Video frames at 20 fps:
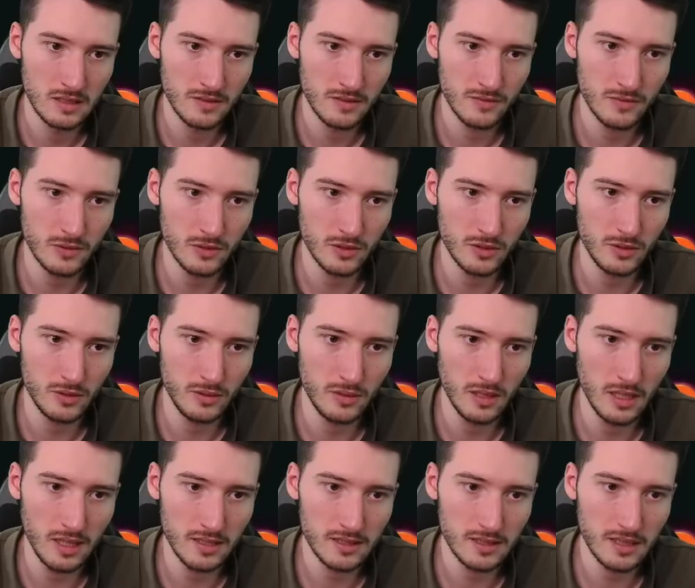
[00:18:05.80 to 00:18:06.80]
with 2
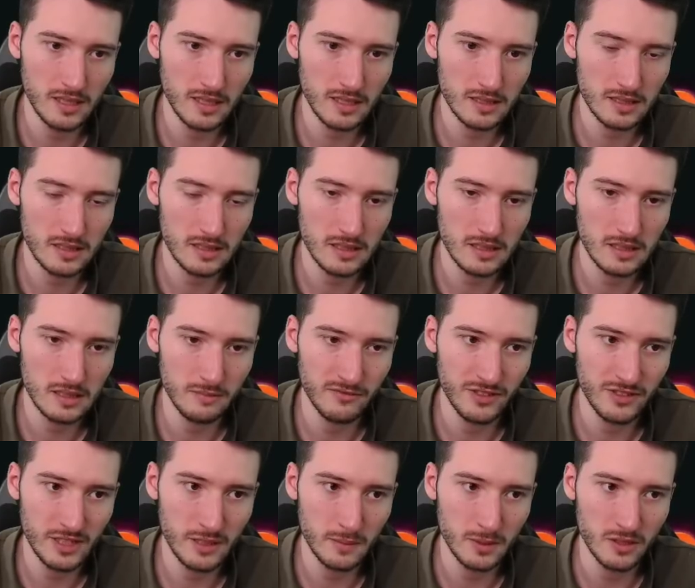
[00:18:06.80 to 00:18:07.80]
glass caskets. I'm
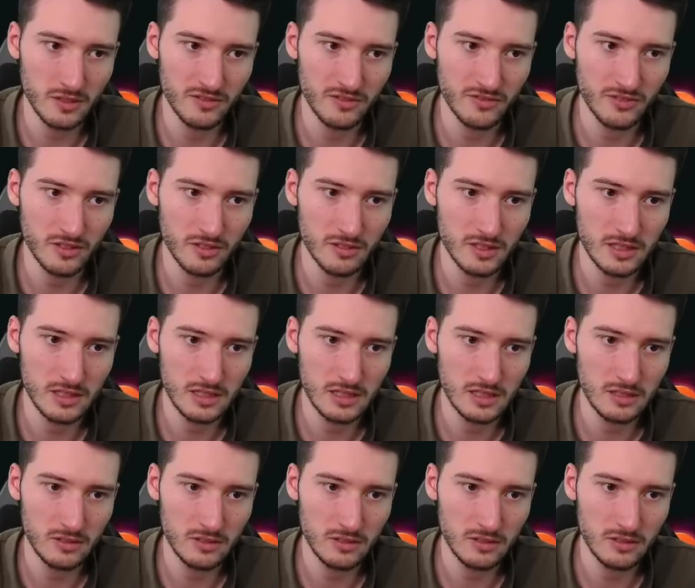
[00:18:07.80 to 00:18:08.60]
thinking about the authority